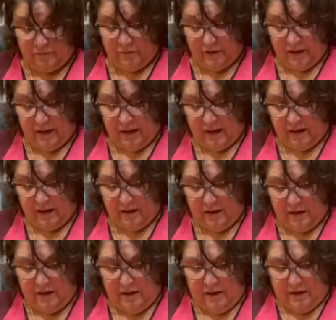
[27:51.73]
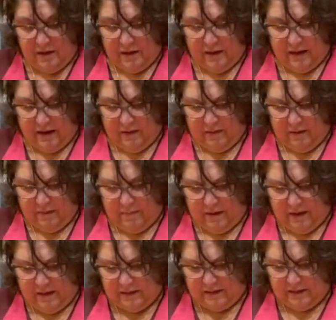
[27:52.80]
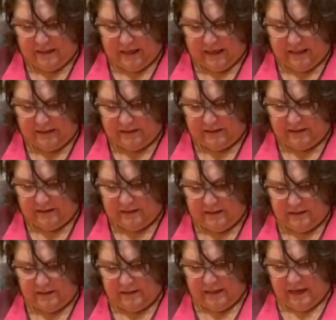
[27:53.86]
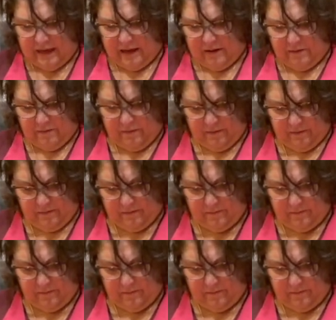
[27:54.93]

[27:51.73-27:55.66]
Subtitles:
Okay, now I'm gonna slice down